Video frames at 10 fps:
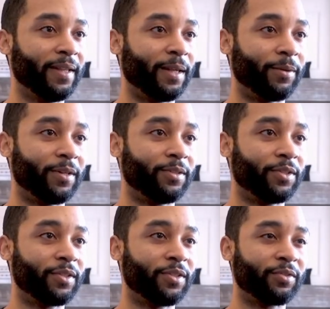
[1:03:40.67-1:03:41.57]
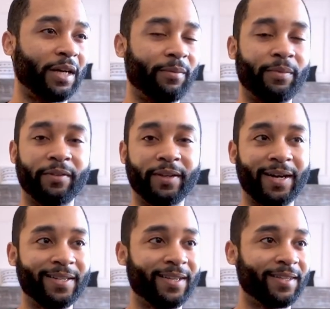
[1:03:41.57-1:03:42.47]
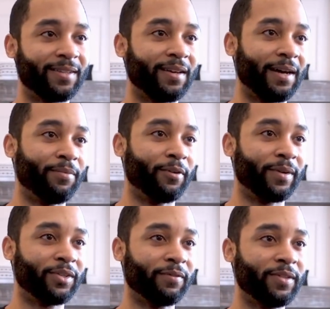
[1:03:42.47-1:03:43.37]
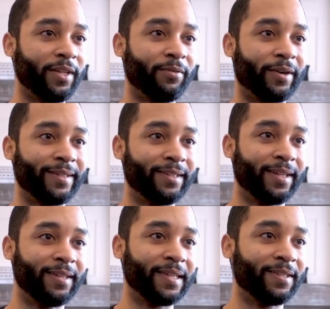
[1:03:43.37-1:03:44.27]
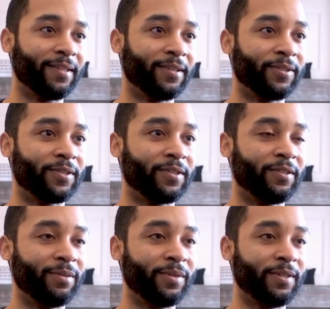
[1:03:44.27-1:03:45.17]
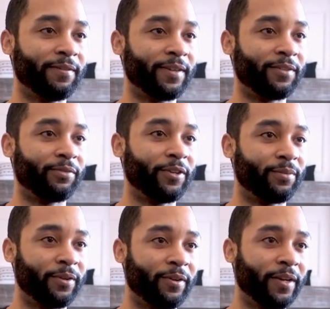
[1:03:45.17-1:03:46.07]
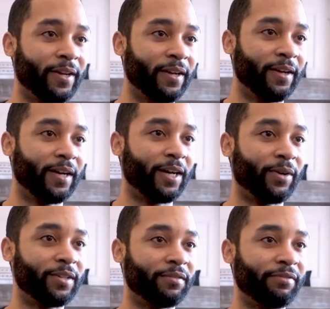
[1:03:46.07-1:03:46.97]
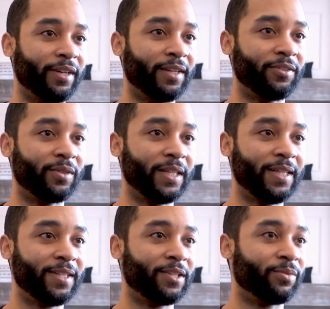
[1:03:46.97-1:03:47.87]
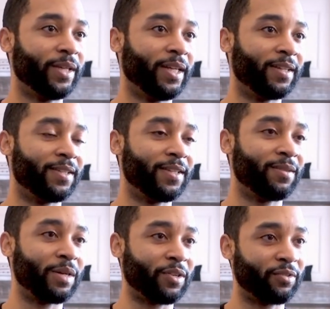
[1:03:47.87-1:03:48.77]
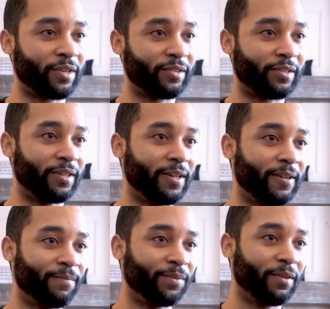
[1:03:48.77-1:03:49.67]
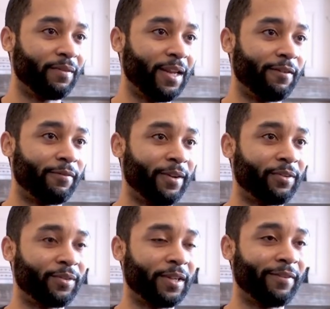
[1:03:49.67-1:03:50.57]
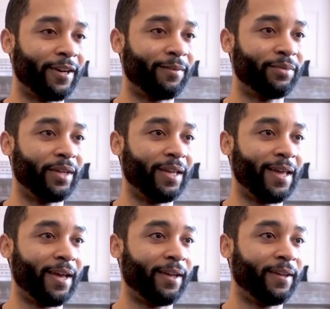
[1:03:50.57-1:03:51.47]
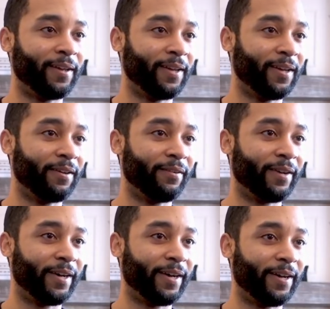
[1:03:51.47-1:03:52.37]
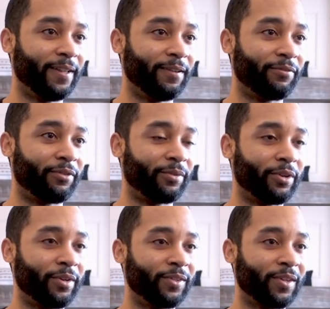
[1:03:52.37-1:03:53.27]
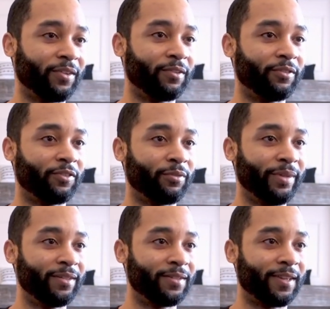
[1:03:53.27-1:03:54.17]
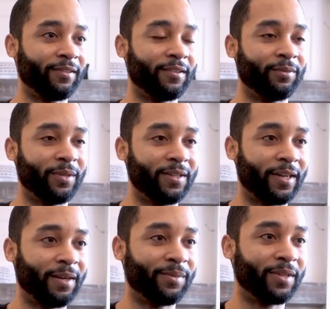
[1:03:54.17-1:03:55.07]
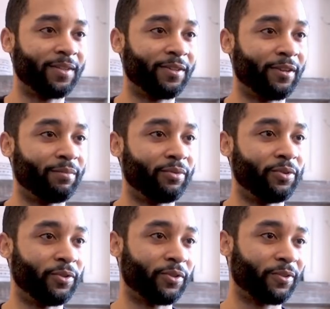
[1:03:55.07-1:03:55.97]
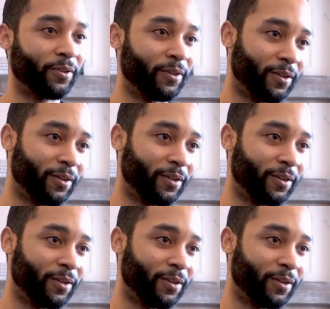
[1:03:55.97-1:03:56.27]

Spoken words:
I'm going to just describe a bit of the context. I poured myself tea while dictating tasting notes to GPT Advanced Voice Mode. I wanted to fit into an easy to read and systematic structure. If any information was left out, put in A. And then for the recurring section, just repeat the section as many times as there are brews.